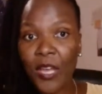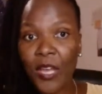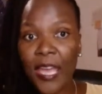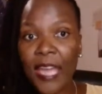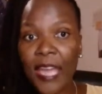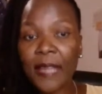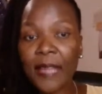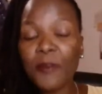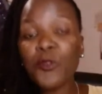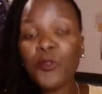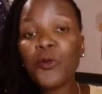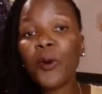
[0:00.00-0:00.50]

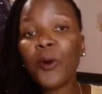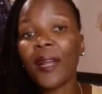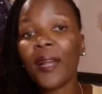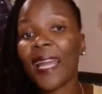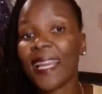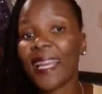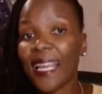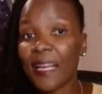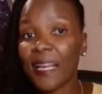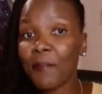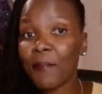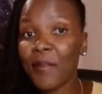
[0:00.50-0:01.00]
And you,
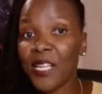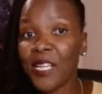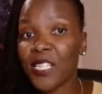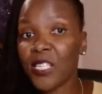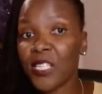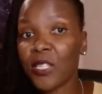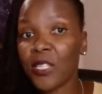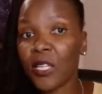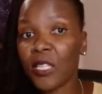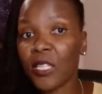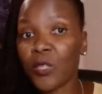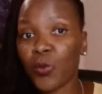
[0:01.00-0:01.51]
like I
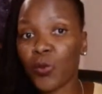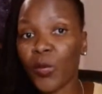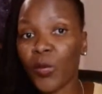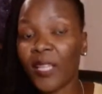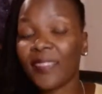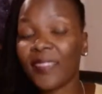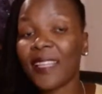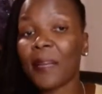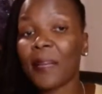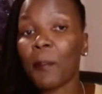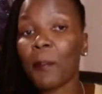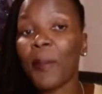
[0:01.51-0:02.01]
mentioned as
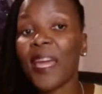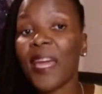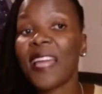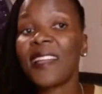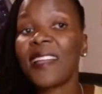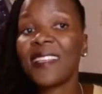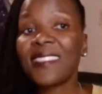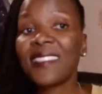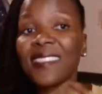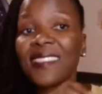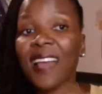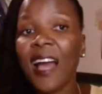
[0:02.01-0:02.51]
well, that
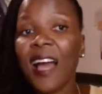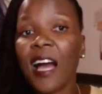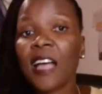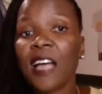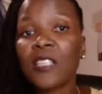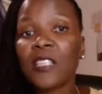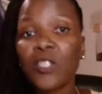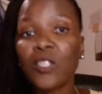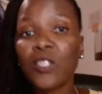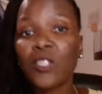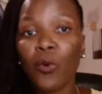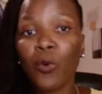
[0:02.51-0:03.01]
patterns
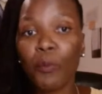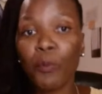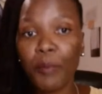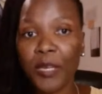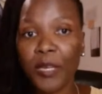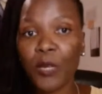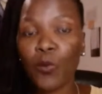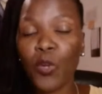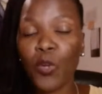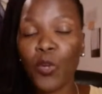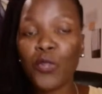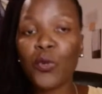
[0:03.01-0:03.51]
are so
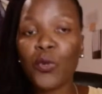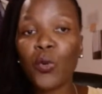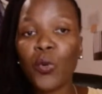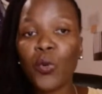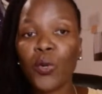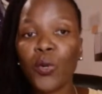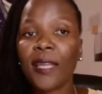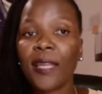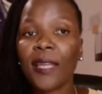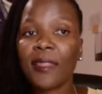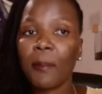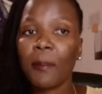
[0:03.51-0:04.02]
big. When you
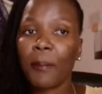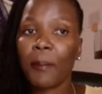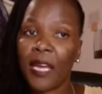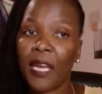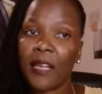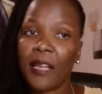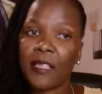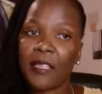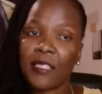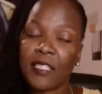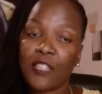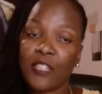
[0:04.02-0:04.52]
look at the
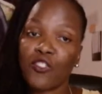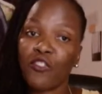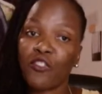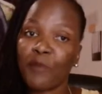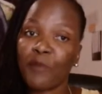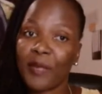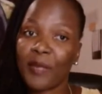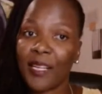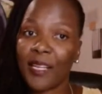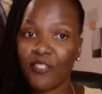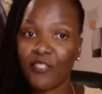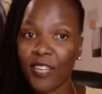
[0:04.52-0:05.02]
patterns that
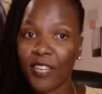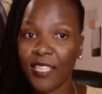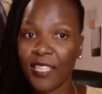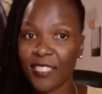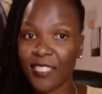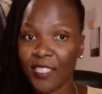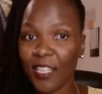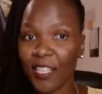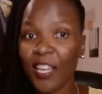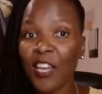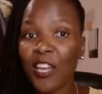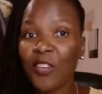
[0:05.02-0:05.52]
you've been
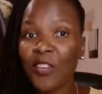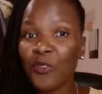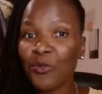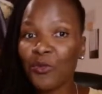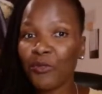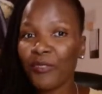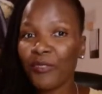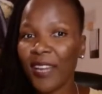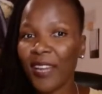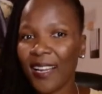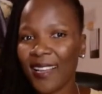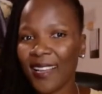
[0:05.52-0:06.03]
attracting,
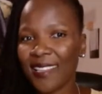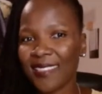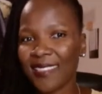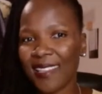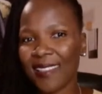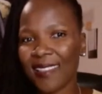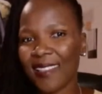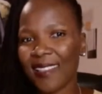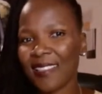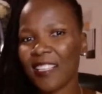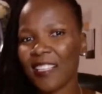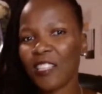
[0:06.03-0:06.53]
you realize
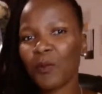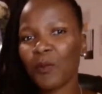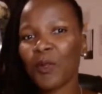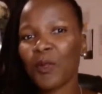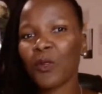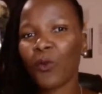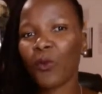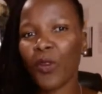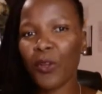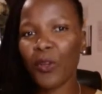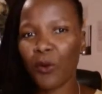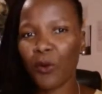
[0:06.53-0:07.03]
that this has
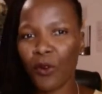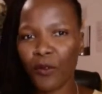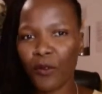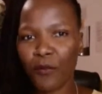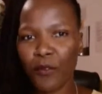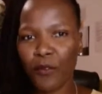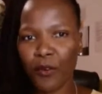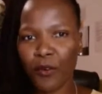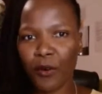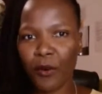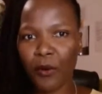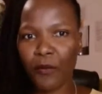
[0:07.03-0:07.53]
been going on
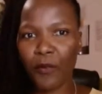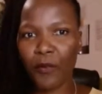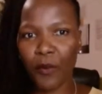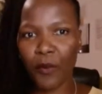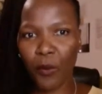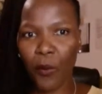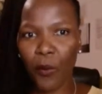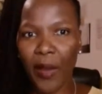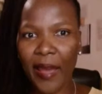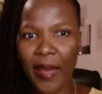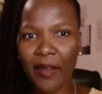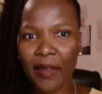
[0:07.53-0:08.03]
for
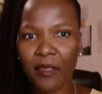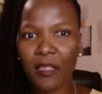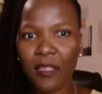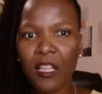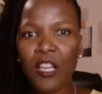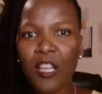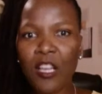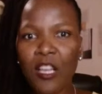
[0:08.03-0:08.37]
a while.